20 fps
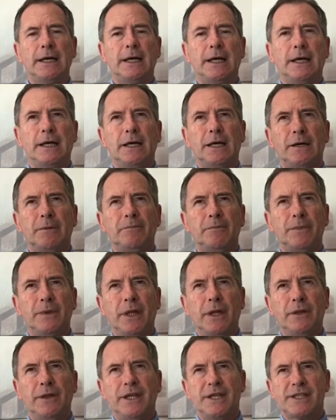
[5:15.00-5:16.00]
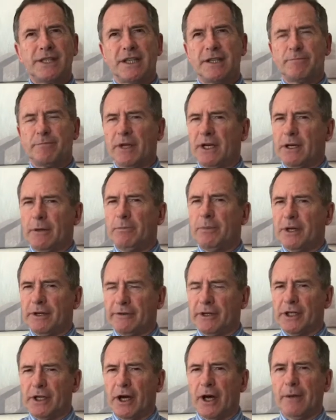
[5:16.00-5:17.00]
Um, this has been a bit
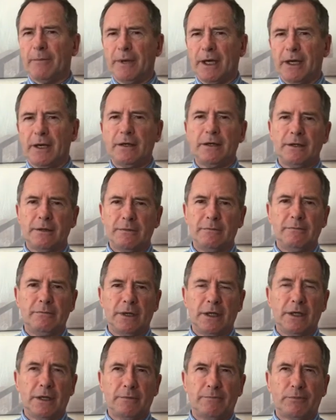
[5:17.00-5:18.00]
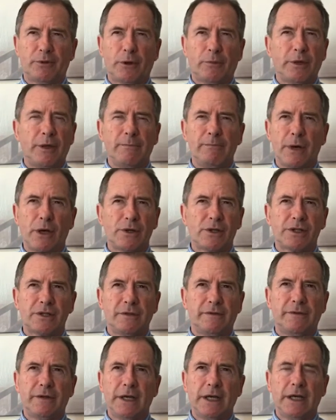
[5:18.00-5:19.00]
of a nightmare. Uh, probably most
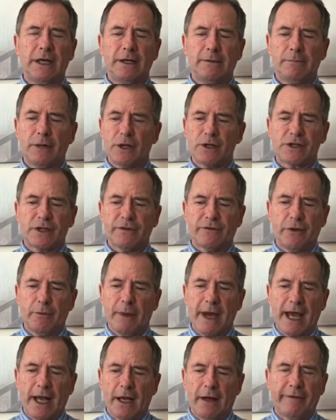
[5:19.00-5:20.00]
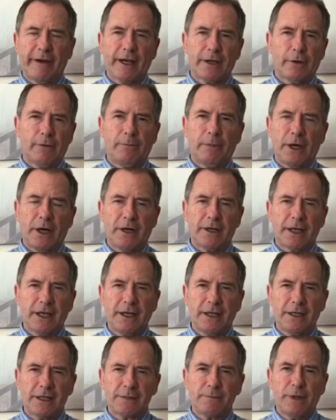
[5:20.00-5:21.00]
of most of the mail I've had on
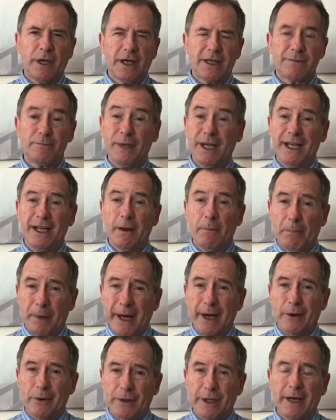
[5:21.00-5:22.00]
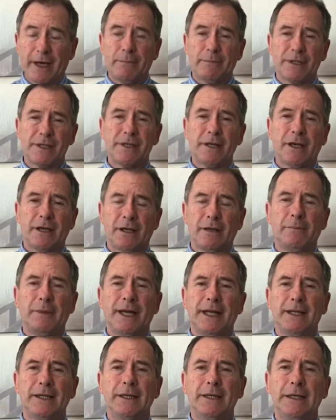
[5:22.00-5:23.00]
parking has, has been about that particular
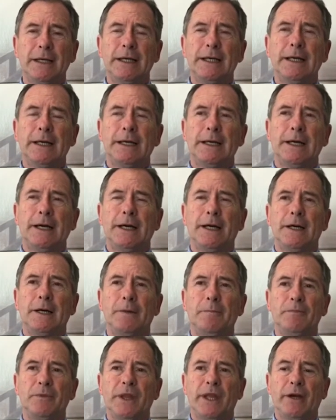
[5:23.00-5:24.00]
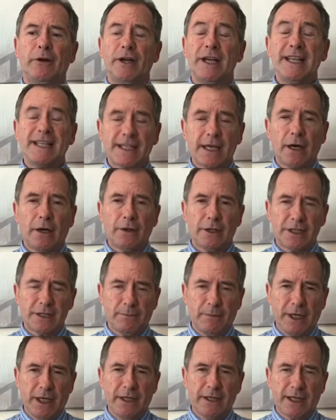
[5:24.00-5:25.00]
bend. Um, there is going to
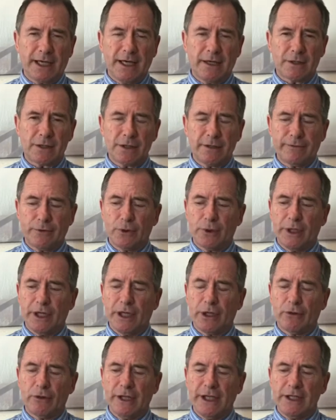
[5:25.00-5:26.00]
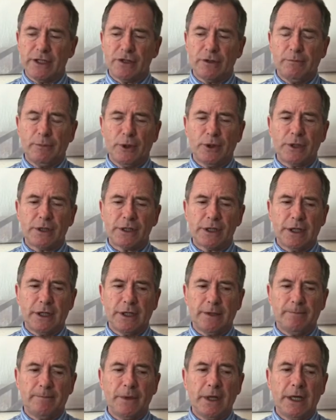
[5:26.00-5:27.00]
be, the council have already agreed to put
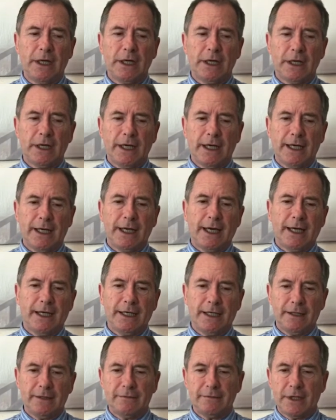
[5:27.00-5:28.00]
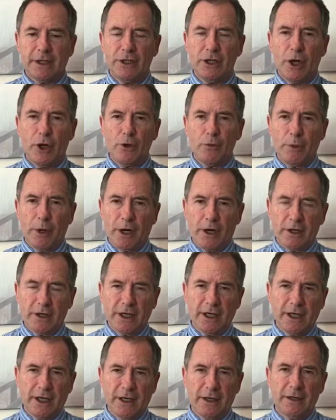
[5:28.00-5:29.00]
um, a, a, no
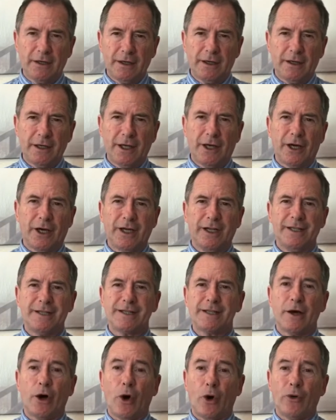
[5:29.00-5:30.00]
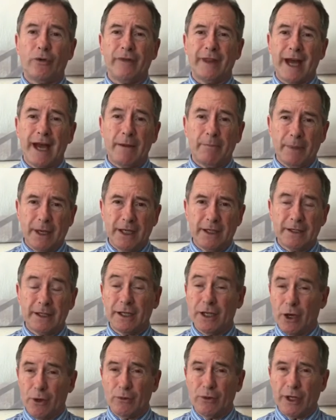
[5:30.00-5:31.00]
parking uh, lines on that bend
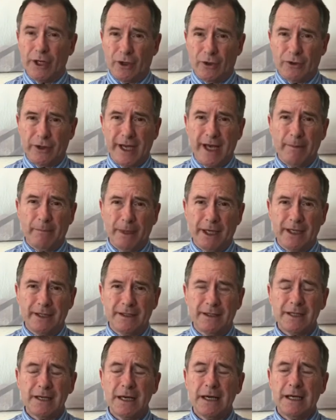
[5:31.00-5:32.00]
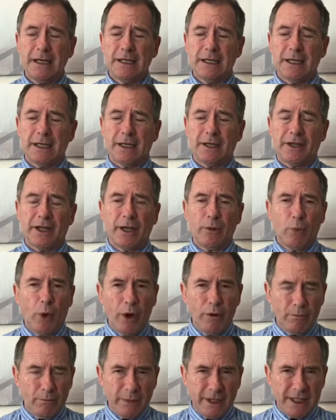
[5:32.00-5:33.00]
and only on that bend. Uh, they
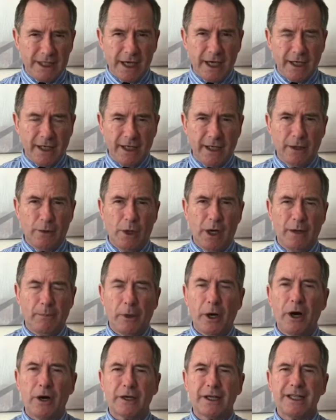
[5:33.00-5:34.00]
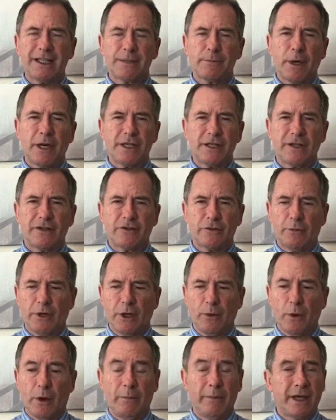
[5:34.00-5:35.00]
won't be taking away parking spaces from
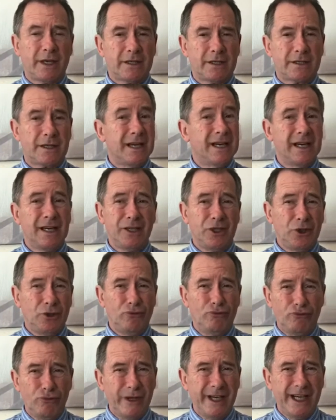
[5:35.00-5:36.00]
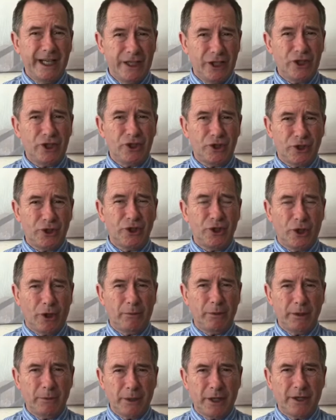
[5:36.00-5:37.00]
anyone because you really should
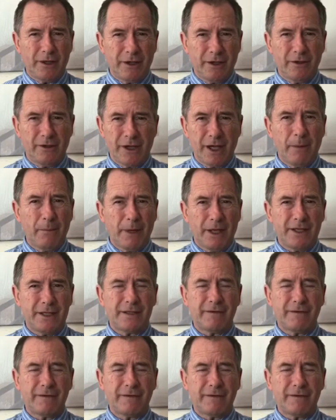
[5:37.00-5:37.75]
not be parking on that bend.